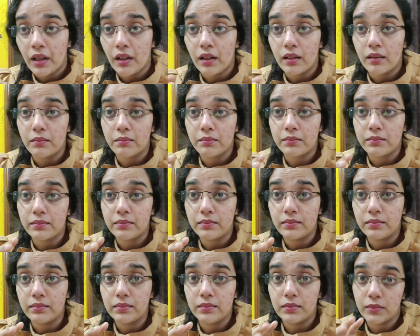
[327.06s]

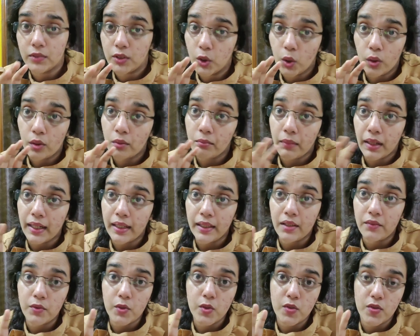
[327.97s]
don't
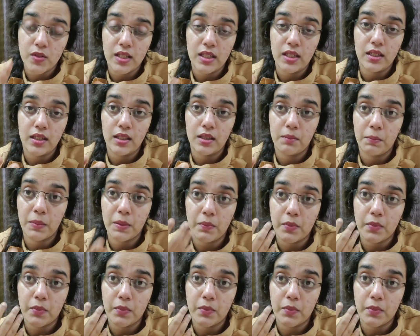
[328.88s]
mind if you see